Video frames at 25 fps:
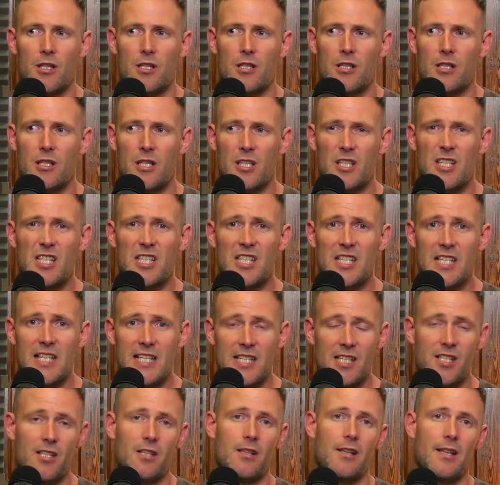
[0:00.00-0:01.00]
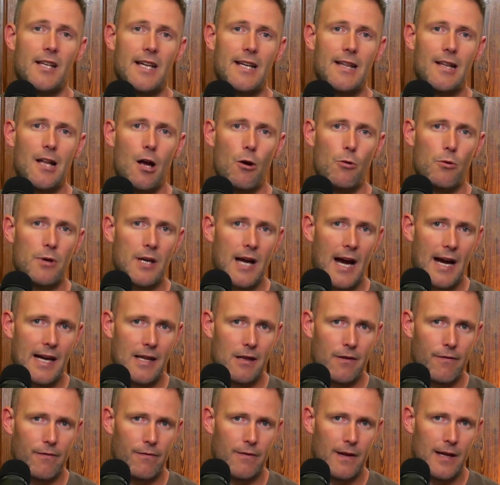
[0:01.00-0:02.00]
consistently locate
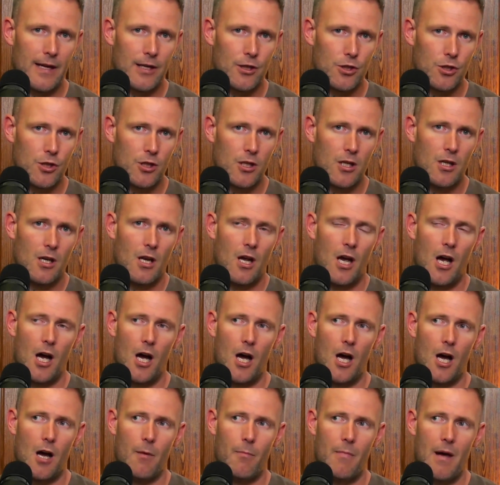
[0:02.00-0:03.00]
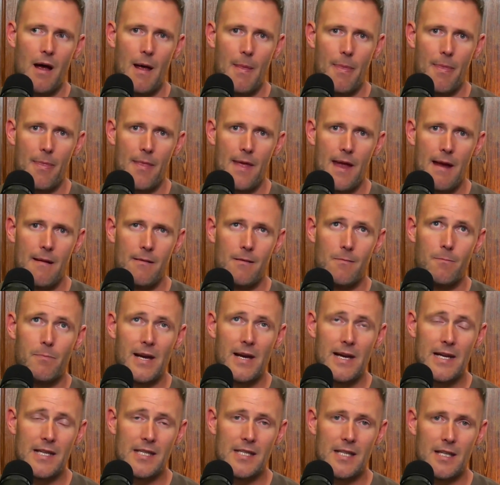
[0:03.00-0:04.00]
the fish, and then
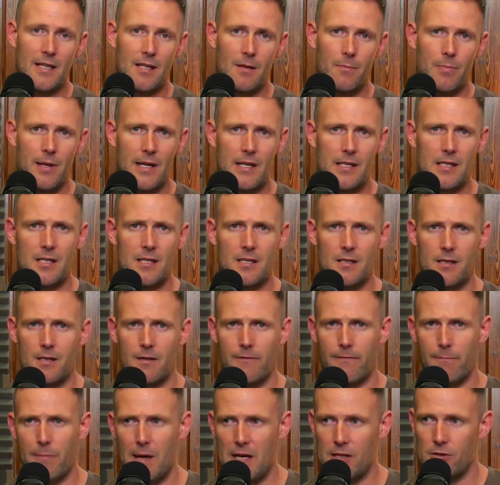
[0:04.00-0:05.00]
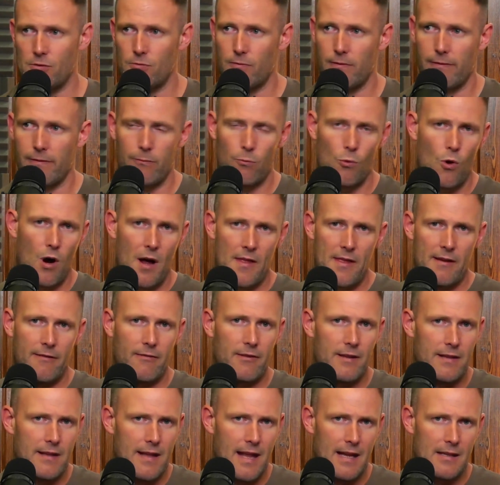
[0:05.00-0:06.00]
piecing the pieces of the puzzle of why they're
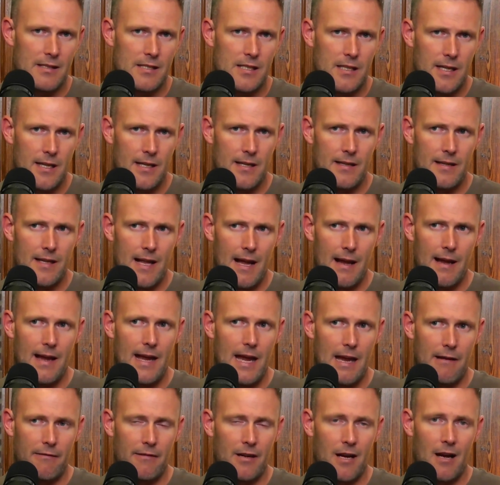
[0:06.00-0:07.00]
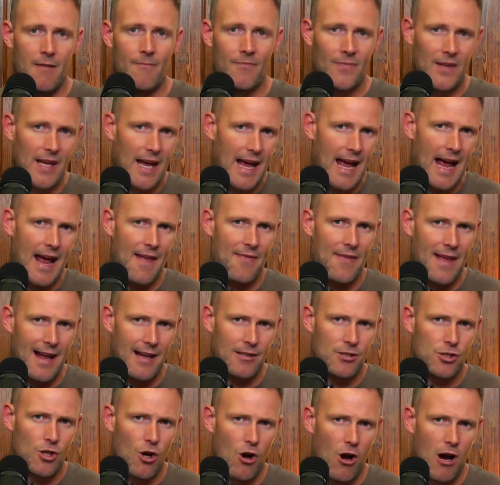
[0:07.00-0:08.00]
in that area at
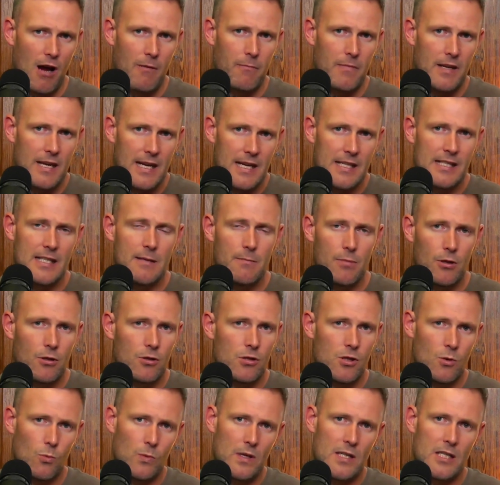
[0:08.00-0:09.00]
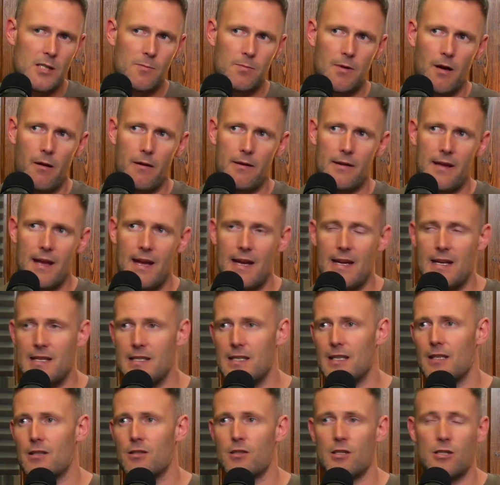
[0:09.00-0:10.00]
that time. Is it because the wind's blowing there? Is
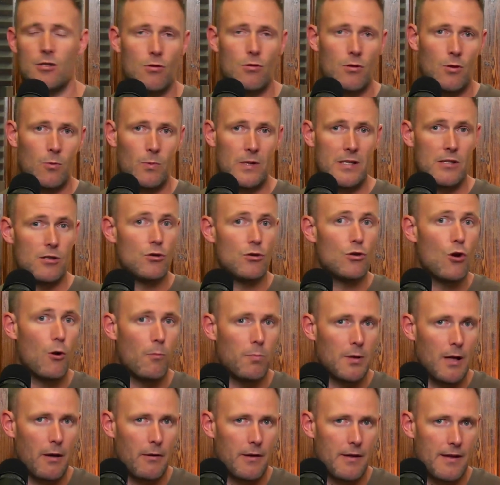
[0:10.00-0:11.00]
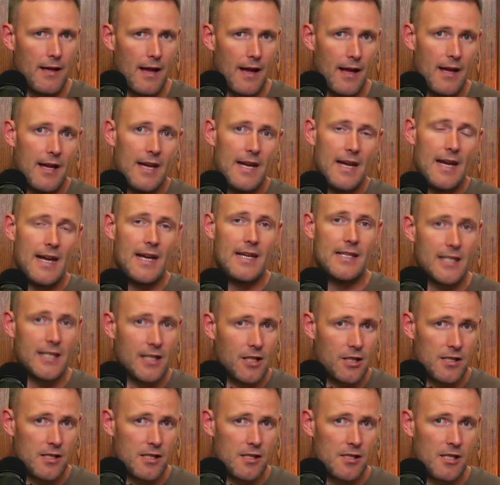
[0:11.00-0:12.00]
it because the wind's not blowing there? Is it
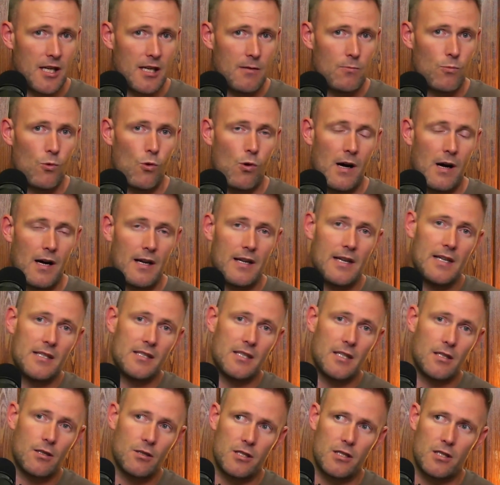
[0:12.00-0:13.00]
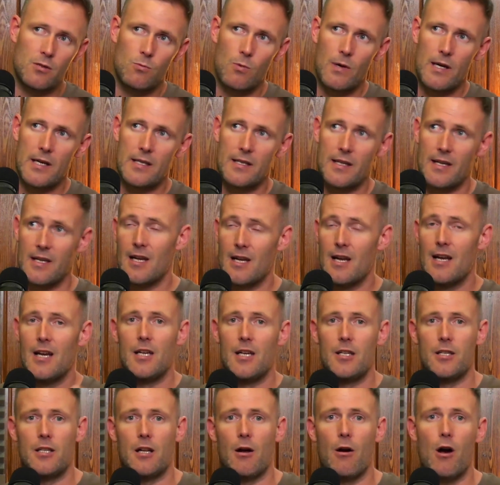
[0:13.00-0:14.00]
because it's deep water? Is it because it's weedy?
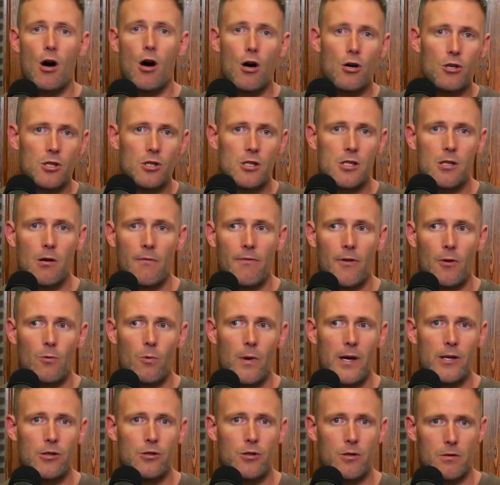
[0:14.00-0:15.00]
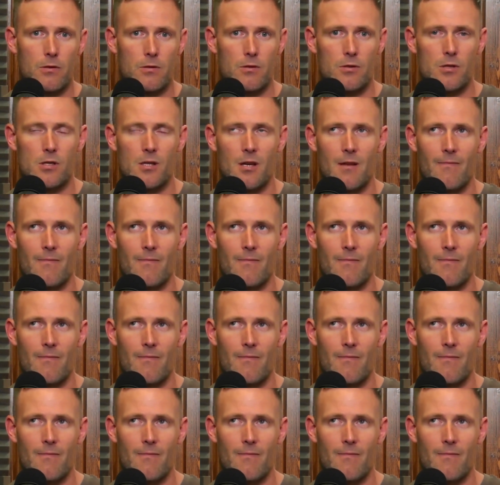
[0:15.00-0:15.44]
You know, ask yourself the questions